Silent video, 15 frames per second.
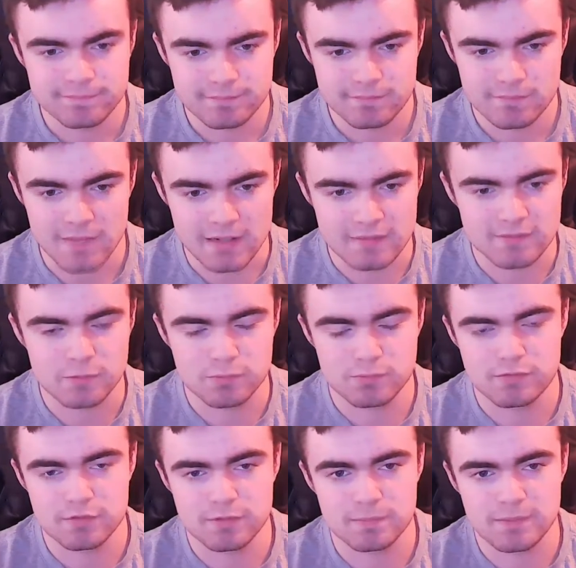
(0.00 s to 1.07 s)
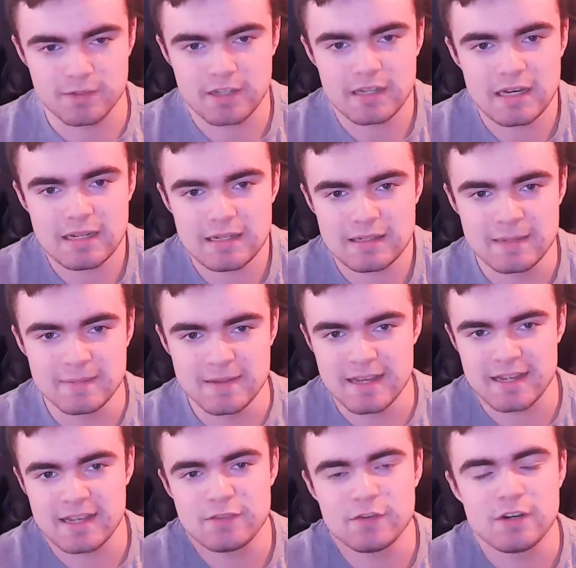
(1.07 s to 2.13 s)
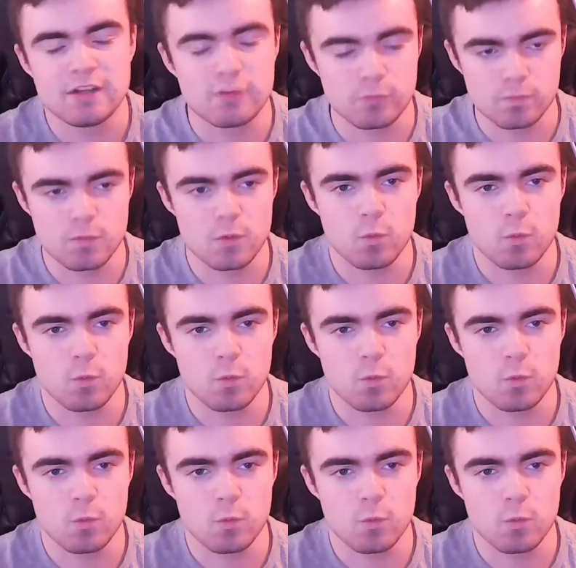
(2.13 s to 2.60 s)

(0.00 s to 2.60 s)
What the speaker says: and I mean, like, it's funny because